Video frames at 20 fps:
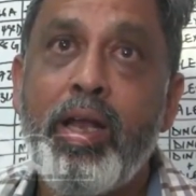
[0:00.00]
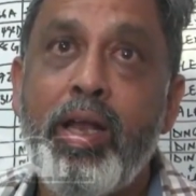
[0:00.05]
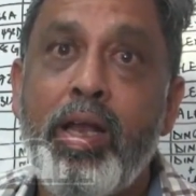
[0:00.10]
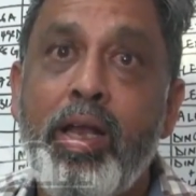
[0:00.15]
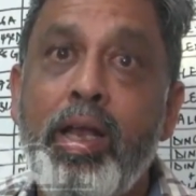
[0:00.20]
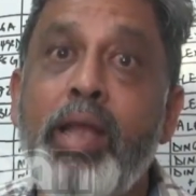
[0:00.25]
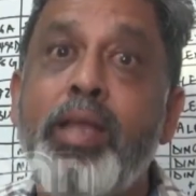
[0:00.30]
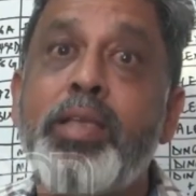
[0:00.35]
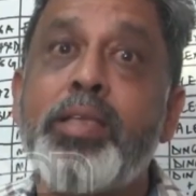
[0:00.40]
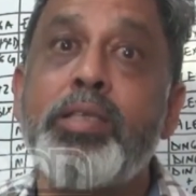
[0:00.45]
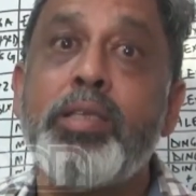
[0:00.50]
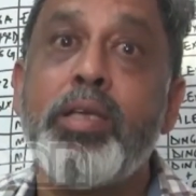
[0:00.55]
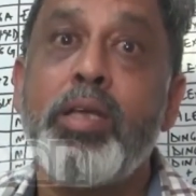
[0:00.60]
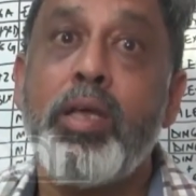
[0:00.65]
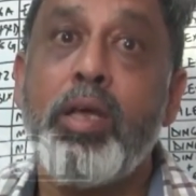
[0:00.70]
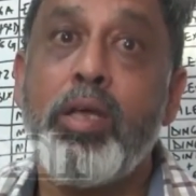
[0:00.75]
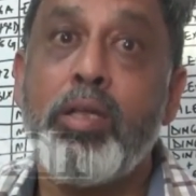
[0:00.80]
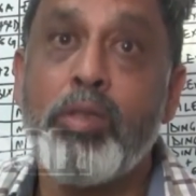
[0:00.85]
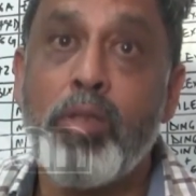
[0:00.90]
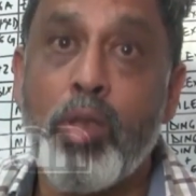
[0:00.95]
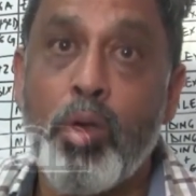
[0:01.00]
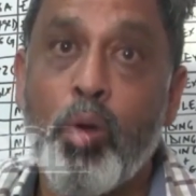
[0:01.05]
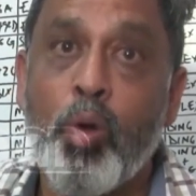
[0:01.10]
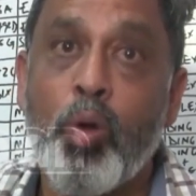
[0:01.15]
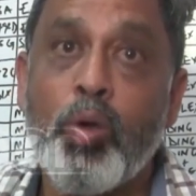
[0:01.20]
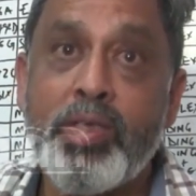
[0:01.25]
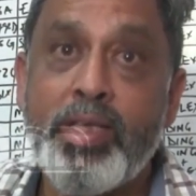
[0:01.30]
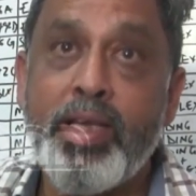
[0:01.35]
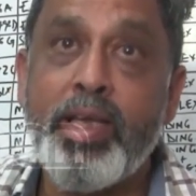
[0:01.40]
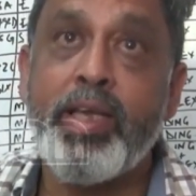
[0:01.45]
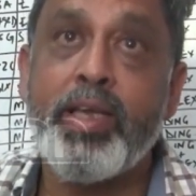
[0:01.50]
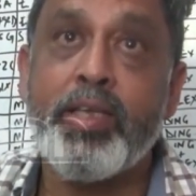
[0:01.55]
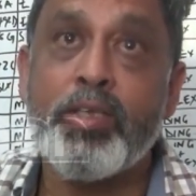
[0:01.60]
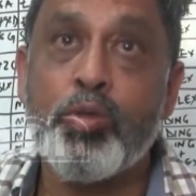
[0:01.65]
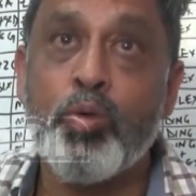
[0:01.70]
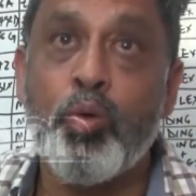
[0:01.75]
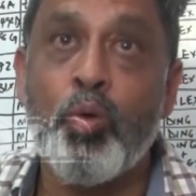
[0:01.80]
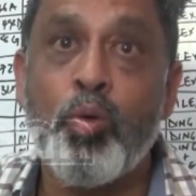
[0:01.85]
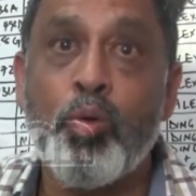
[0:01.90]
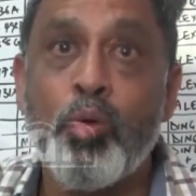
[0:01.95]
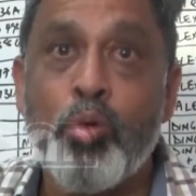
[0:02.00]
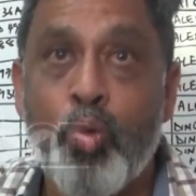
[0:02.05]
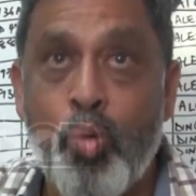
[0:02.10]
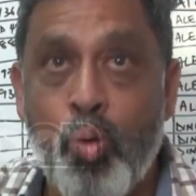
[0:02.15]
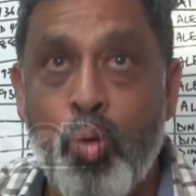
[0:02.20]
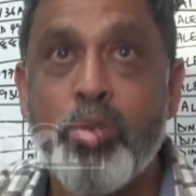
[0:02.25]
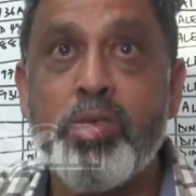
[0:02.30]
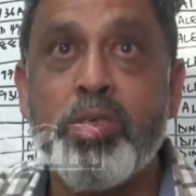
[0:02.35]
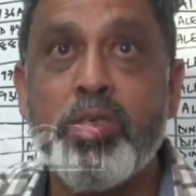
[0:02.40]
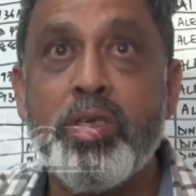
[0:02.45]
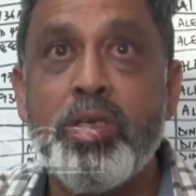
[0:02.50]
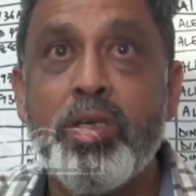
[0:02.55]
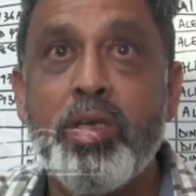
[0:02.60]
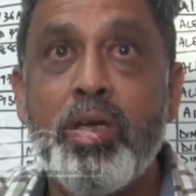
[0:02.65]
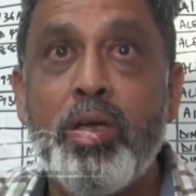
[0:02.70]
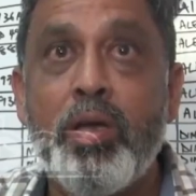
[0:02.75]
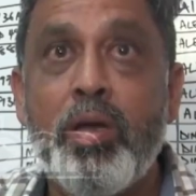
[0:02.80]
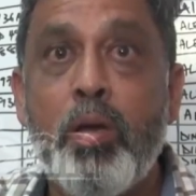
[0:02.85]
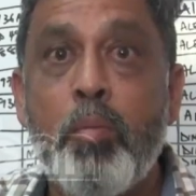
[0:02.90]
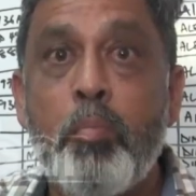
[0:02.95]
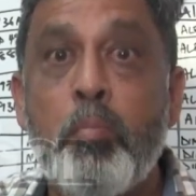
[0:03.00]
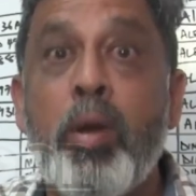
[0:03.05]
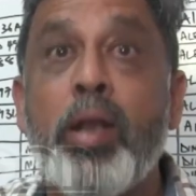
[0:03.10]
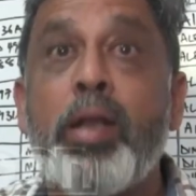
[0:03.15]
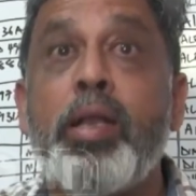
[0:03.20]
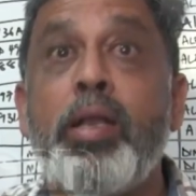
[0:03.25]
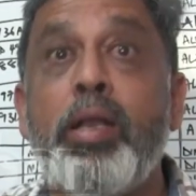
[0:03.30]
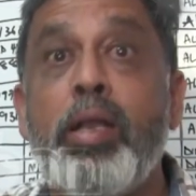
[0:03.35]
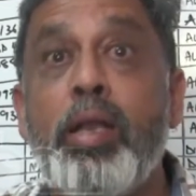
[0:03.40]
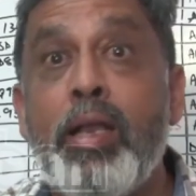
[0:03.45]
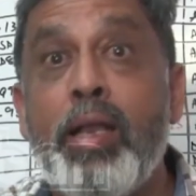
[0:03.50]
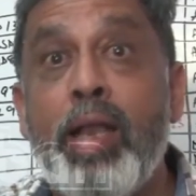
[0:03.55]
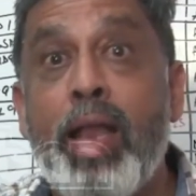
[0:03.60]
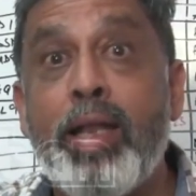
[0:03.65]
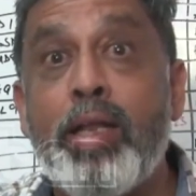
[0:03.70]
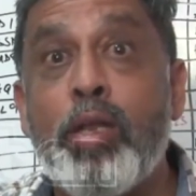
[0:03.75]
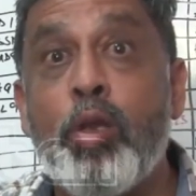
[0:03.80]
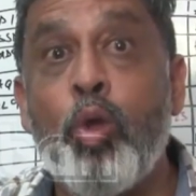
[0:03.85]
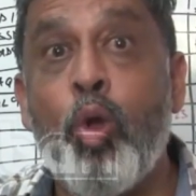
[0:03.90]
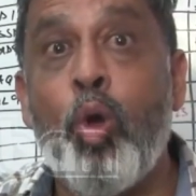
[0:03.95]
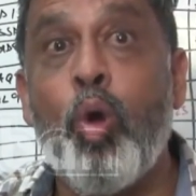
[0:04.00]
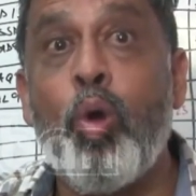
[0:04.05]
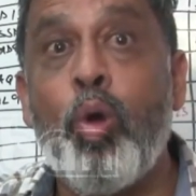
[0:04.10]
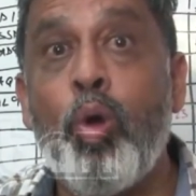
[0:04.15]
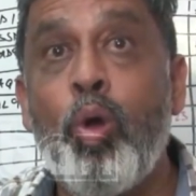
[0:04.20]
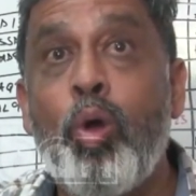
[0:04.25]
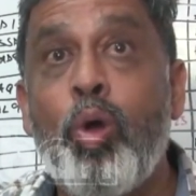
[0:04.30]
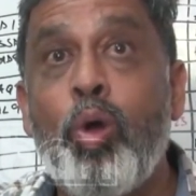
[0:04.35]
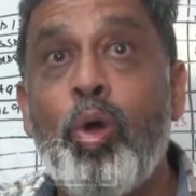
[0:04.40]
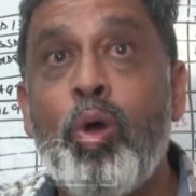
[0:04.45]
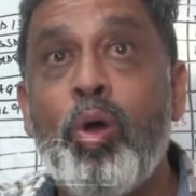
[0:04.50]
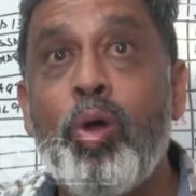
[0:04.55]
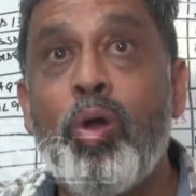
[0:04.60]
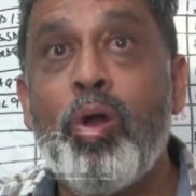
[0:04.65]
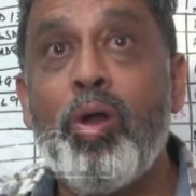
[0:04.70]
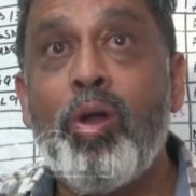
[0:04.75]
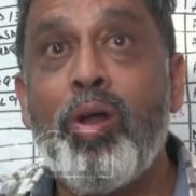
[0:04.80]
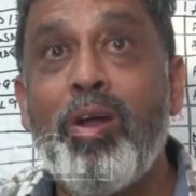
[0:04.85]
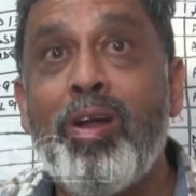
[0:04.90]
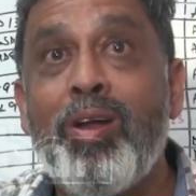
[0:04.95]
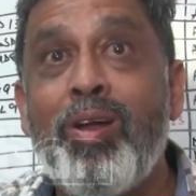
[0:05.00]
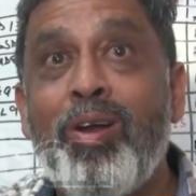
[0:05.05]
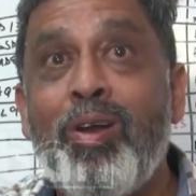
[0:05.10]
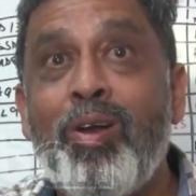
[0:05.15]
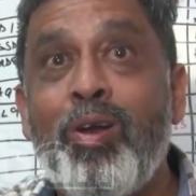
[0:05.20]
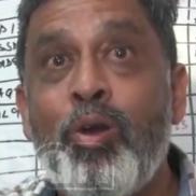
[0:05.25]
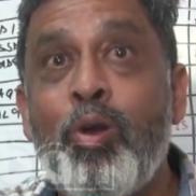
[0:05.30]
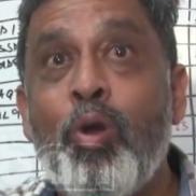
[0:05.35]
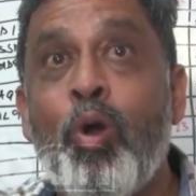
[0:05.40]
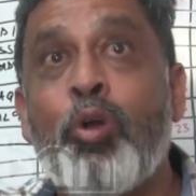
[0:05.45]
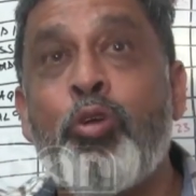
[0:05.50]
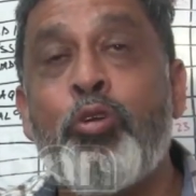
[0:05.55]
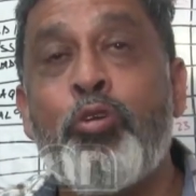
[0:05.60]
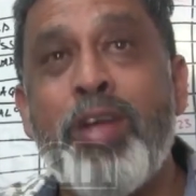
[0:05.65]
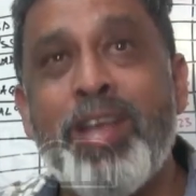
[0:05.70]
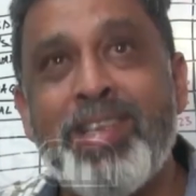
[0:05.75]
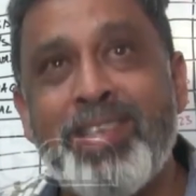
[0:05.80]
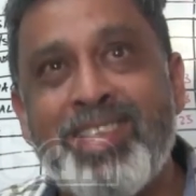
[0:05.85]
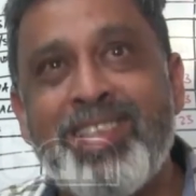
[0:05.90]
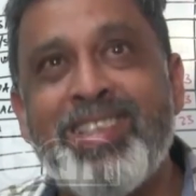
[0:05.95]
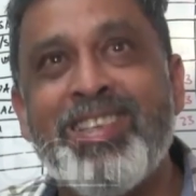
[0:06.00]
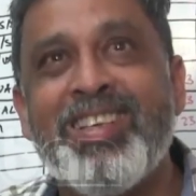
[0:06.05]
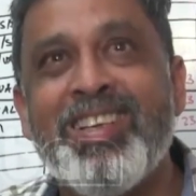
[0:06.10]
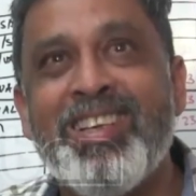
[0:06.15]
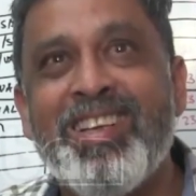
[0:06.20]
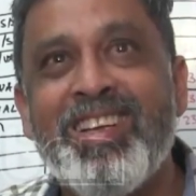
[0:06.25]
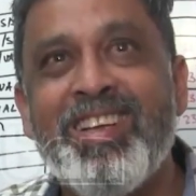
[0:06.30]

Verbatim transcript: let the law take its own course, but let law not rest.